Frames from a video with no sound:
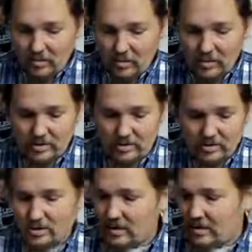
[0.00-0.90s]
which
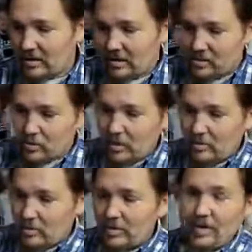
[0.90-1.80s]
is what
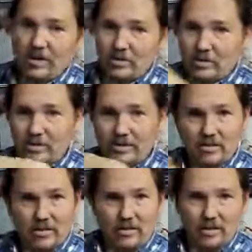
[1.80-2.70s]
I'm doing here. So
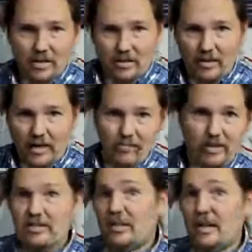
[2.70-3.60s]
then the that
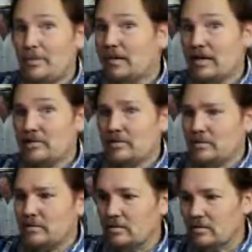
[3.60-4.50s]
Vixen
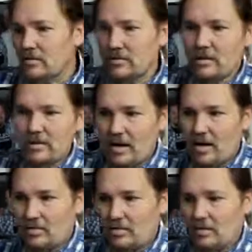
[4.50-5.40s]
application sent
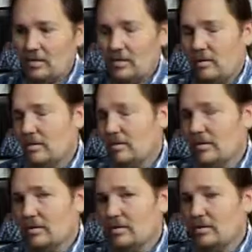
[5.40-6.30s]
out
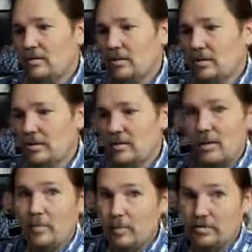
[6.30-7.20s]
the
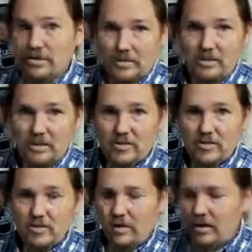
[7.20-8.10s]
numbers in the C S
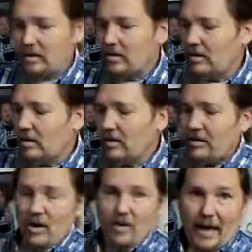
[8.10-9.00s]
V file.
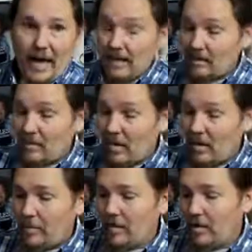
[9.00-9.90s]
Now I'm adding them
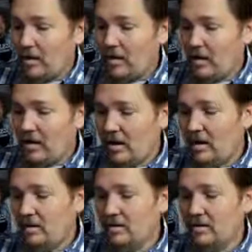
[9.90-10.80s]
up
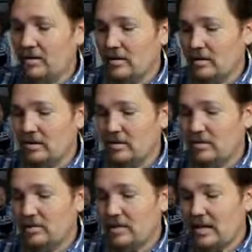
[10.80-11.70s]
and
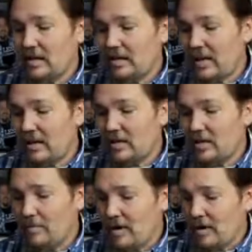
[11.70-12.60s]
sending that
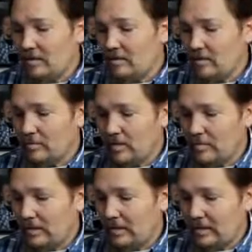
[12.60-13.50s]
command, my
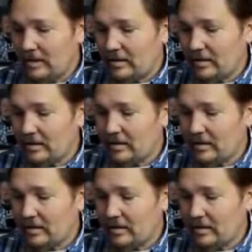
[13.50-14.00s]
relay